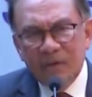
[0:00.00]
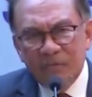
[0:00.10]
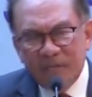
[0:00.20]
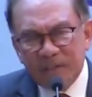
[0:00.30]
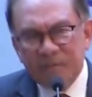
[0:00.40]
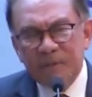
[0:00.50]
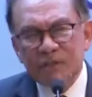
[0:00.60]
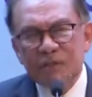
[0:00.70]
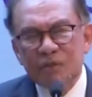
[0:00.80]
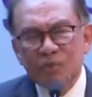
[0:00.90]

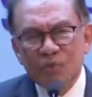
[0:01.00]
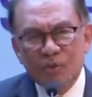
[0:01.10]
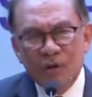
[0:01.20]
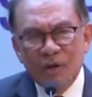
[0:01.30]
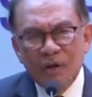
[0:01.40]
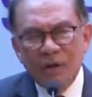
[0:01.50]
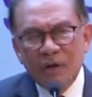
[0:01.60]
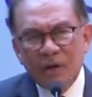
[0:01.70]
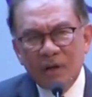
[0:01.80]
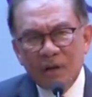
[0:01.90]
investments grew,
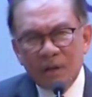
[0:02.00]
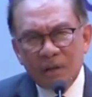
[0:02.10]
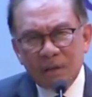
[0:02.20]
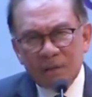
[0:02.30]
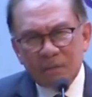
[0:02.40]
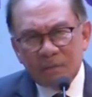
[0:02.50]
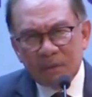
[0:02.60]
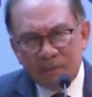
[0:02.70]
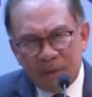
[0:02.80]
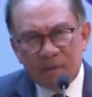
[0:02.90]
uh,
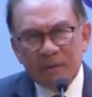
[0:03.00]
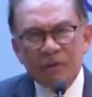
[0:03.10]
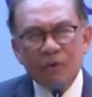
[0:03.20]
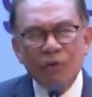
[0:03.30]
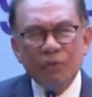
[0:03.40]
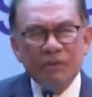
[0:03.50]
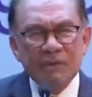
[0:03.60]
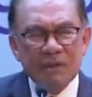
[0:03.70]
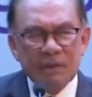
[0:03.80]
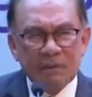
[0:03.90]
growth
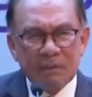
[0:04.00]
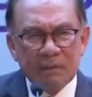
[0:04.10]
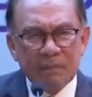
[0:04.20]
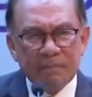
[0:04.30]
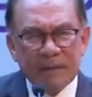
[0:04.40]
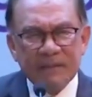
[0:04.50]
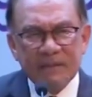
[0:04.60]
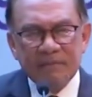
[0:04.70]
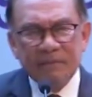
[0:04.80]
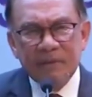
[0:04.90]
was uh,
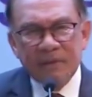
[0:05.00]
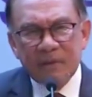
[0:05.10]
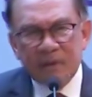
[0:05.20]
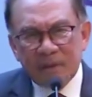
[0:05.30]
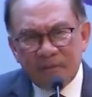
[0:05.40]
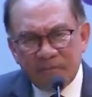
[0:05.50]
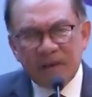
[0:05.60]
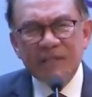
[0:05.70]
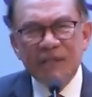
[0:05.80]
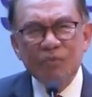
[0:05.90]
impressive,
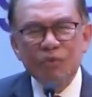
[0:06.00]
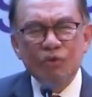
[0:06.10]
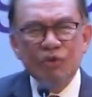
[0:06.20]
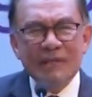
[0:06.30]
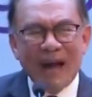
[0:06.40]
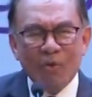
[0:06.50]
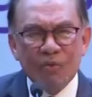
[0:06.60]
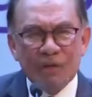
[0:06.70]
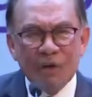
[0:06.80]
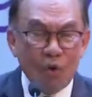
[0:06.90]
inflation was
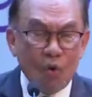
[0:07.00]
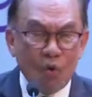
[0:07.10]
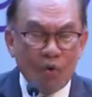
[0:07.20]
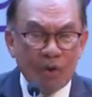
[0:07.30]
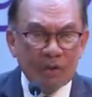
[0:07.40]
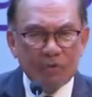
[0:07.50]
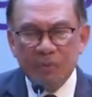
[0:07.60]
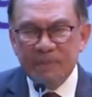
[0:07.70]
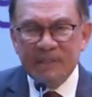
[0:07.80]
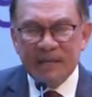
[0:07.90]
down, low,
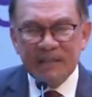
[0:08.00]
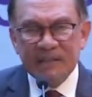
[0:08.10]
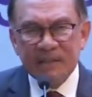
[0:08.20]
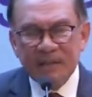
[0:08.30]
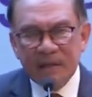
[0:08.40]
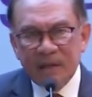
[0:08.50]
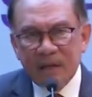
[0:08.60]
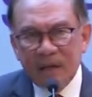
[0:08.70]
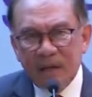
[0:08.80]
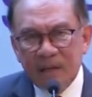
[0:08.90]
2%,
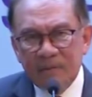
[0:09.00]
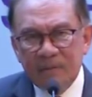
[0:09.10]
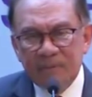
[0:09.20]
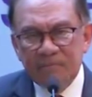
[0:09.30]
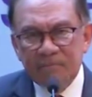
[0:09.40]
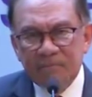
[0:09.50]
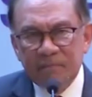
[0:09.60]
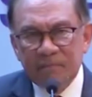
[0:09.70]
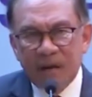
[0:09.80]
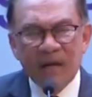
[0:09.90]
uh,
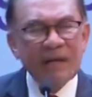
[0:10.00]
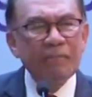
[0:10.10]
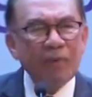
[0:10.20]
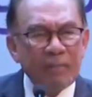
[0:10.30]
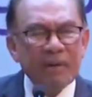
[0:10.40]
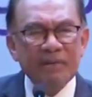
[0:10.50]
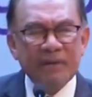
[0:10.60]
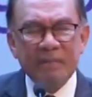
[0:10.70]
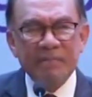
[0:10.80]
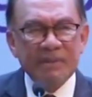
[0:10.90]
unemployment
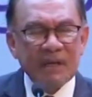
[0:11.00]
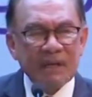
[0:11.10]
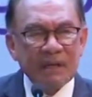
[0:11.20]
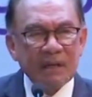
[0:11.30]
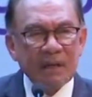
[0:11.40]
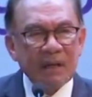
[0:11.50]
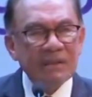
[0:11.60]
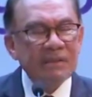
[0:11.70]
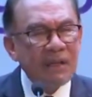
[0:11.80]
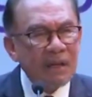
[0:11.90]
3%,
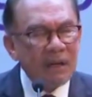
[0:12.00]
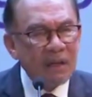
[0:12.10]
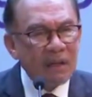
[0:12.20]
and still,